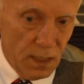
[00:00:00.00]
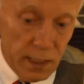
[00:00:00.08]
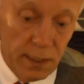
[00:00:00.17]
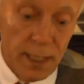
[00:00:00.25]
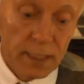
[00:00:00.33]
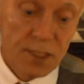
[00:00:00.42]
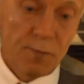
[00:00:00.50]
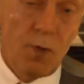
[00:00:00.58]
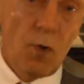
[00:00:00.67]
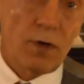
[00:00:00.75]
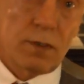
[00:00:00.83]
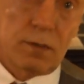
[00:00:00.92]
Now that's
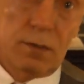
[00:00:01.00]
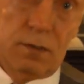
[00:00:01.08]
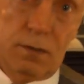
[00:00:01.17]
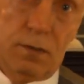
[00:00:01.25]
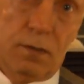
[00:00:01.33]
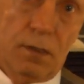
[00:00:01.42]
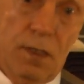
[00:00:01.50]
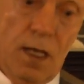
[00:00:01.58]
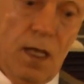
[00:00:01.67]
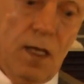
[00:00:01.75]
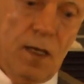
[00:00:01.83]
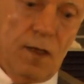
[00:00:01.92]
important,
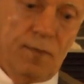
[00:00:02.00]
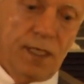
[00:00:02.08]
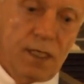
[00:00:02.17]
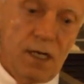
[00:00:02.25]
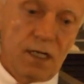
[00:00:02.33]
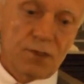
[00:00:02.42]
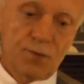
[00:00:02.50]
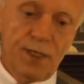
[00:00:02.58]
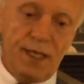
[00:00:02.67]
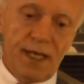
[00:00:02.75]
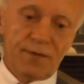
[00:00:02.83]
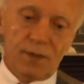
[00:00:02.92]
because
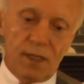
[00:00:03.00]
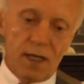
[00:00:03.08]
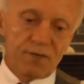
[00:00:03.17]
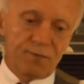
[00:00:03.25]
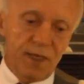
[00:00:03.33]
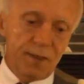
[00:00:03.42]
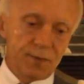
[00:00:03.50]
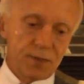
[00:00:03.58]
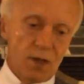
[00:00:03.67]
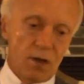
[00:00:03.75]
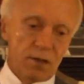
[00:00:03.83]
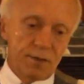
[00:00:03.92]
we have a lot of people
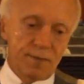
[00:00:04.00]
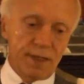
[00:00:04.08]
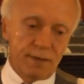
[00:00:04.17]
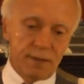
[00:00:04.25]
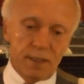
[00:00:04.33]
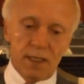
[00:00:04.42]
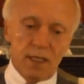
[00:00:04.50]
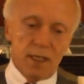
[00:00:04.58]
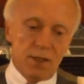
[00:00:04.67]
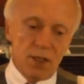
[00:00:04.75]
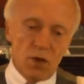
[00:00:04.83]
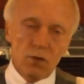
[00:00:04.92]
talking about the